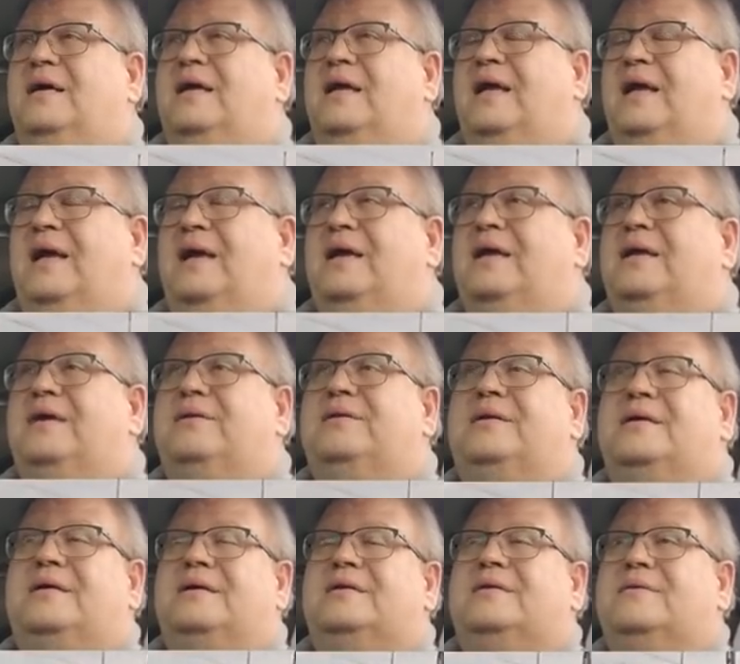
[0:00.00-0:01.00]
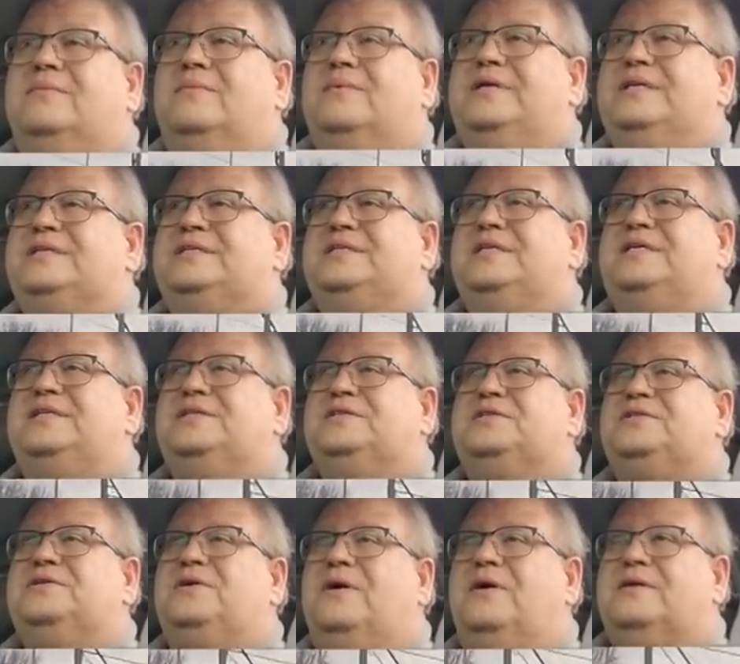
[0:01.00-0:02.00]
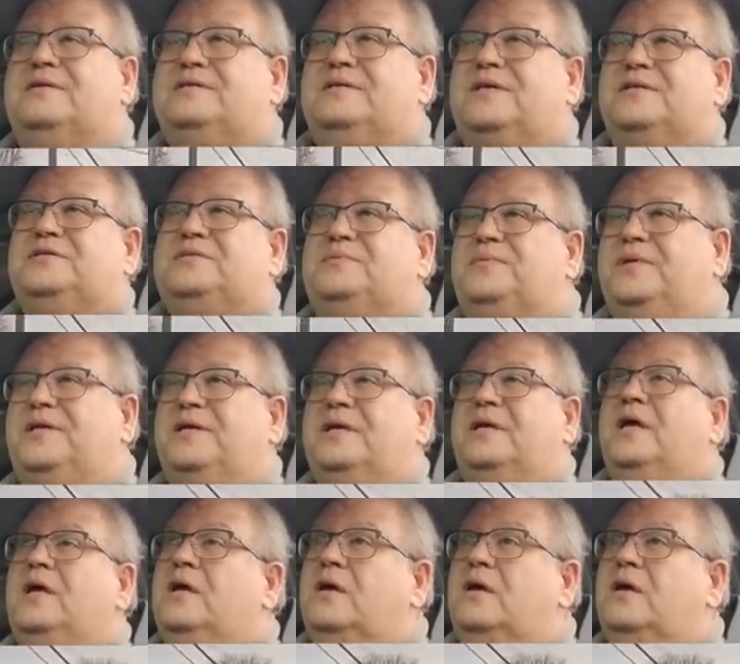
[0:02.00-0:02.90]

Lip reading: And when the season starts, that's when you,